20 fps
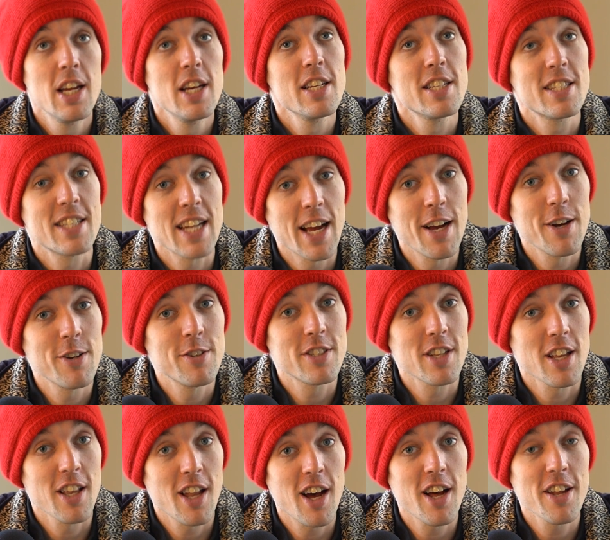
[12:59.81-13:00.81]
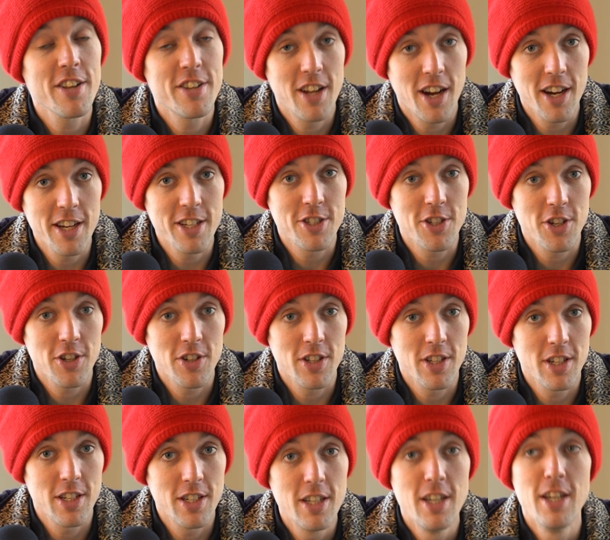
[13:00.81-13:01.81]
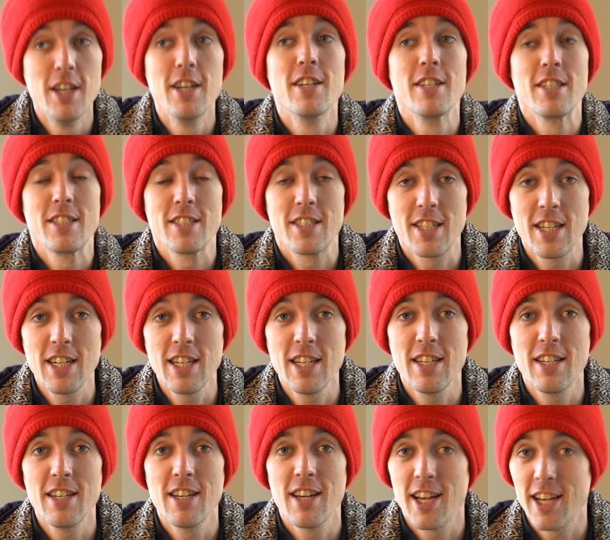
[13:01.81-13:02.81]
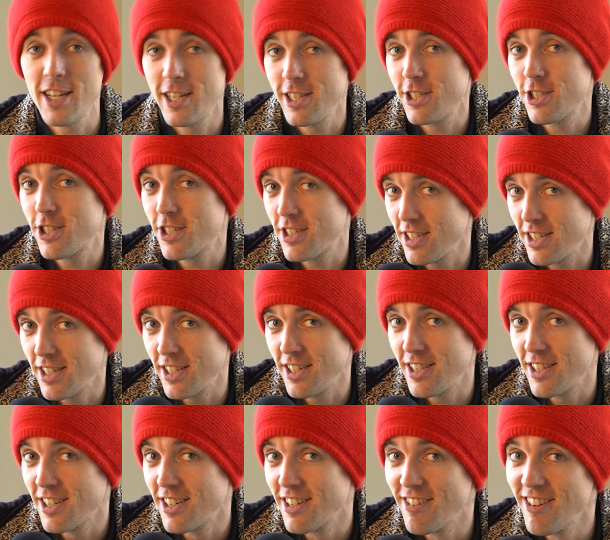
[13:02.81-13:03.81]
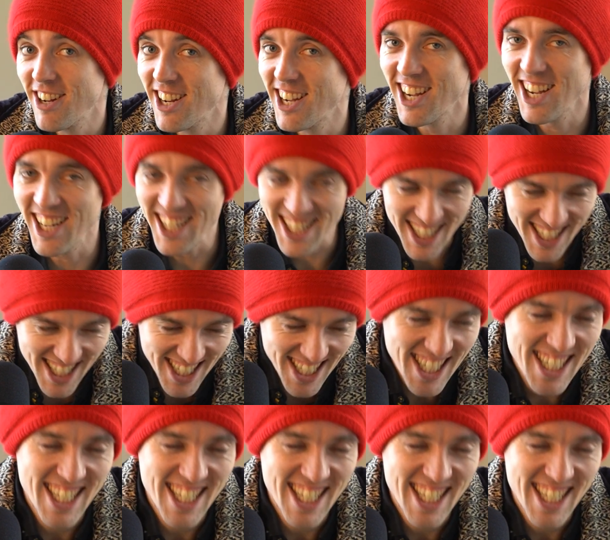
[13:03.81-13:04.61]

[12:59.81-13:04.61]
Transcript: Sounds a lot nicer than THC, right?